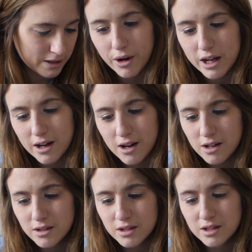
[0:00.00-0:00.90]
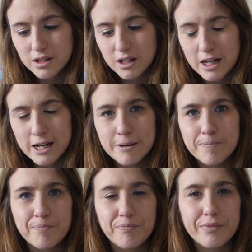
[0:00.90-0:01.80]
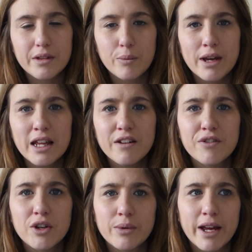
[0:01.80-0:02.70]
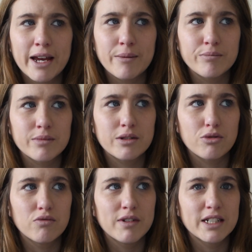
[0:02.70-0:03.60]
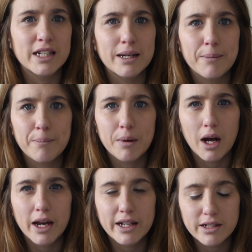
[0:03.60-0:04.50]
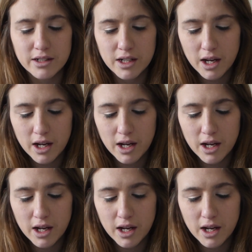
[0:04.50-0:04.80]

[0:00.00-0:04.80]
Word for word: I asked, we had a few names already in mind,